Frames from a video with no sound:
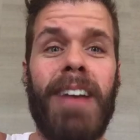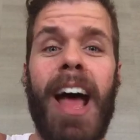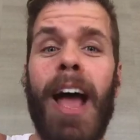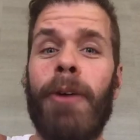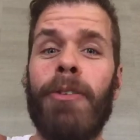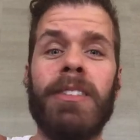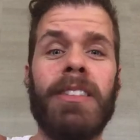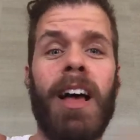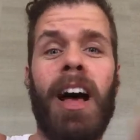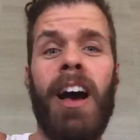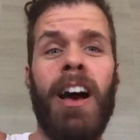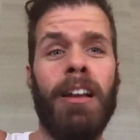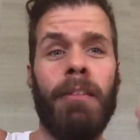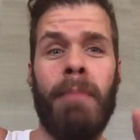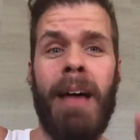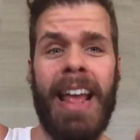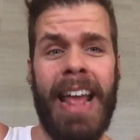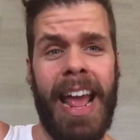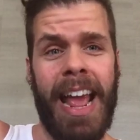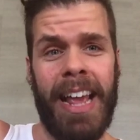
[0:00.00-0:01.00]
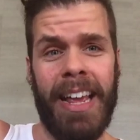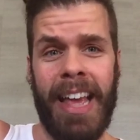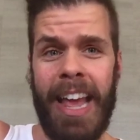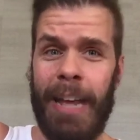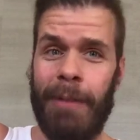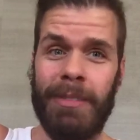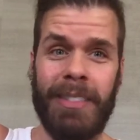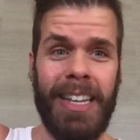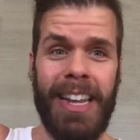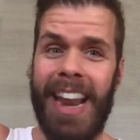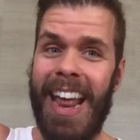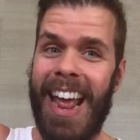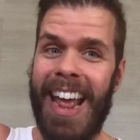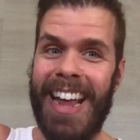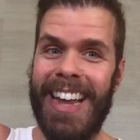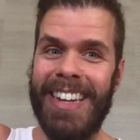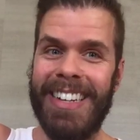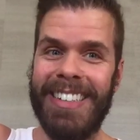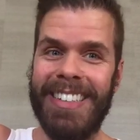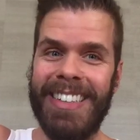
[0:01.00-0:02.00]
I was on my A game
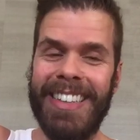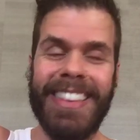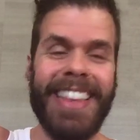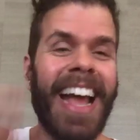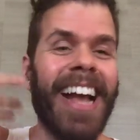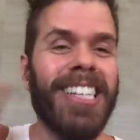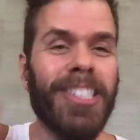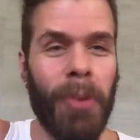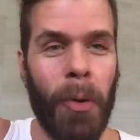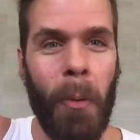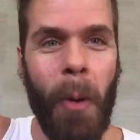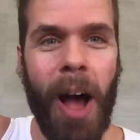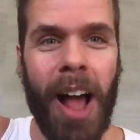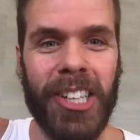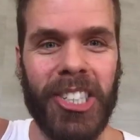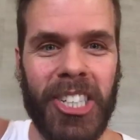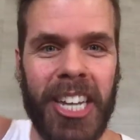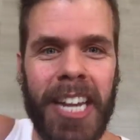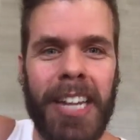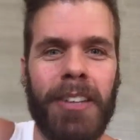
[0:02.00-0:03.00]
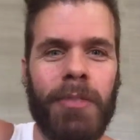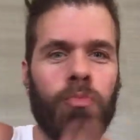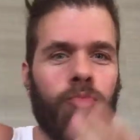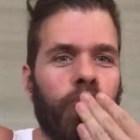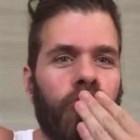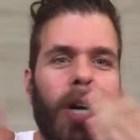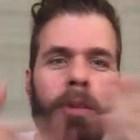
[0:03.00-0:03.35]
today. Thanks for watching.